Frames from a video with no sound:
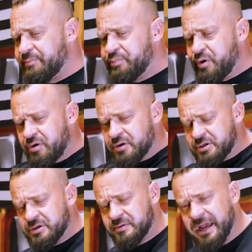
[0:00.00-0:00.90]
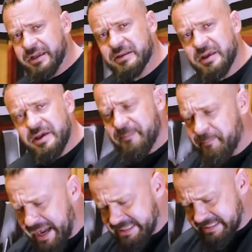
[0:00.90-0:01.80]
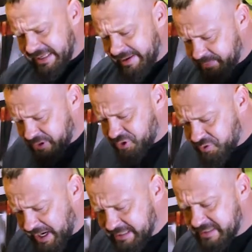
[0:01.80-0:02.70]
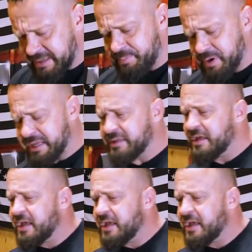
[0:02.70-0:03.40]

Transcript: push, right? Bicep, tricep, right?